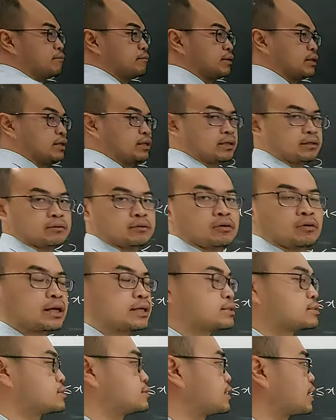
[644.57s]
meaning.
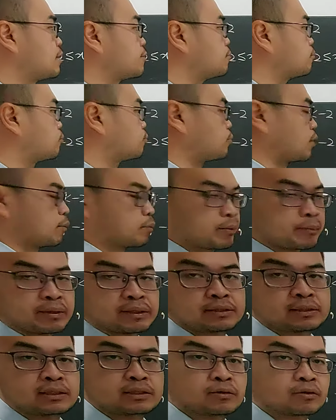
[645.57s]
Okay, same
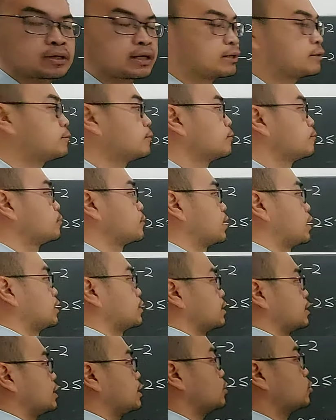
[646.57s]
probability. All right.
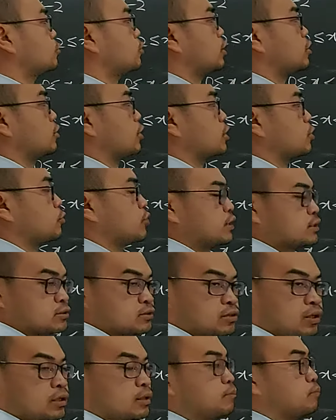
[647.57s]
The equal or not equal is
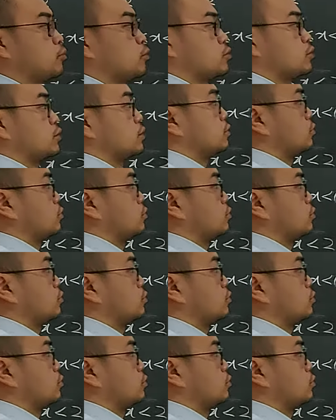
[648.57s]
not important.